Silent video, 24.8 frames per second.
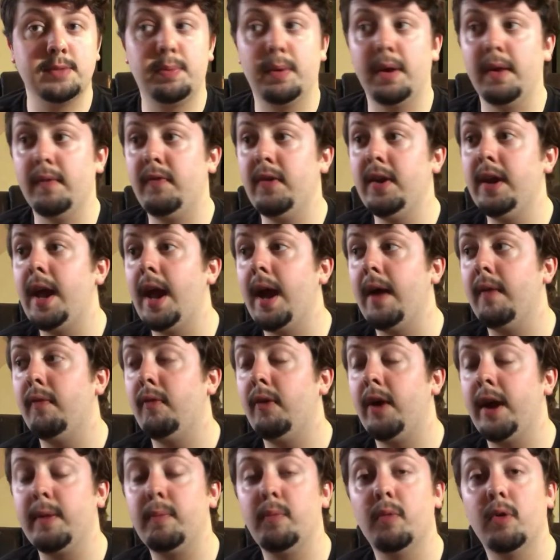But if you have
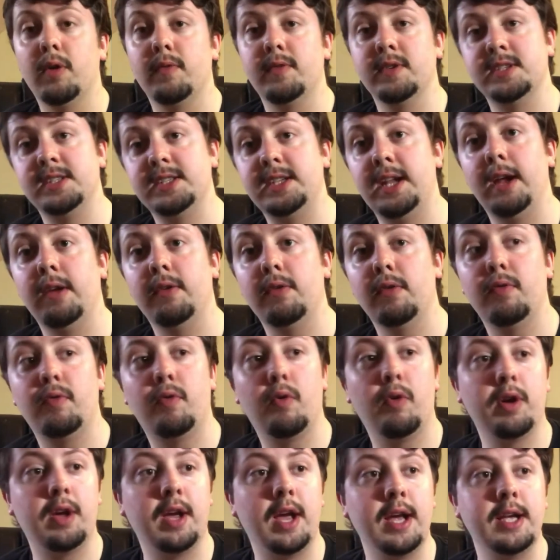like more of a standard
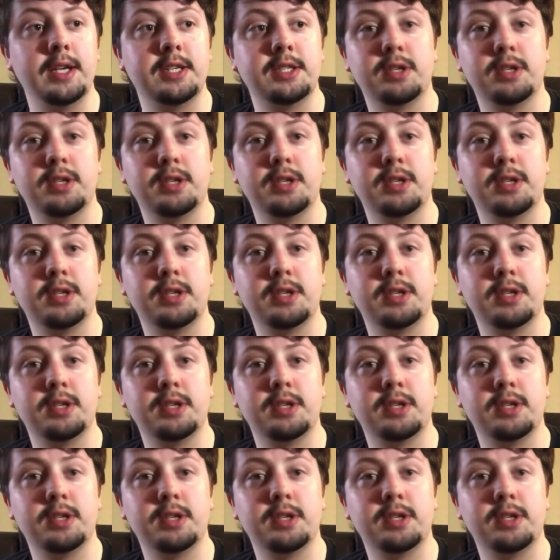4K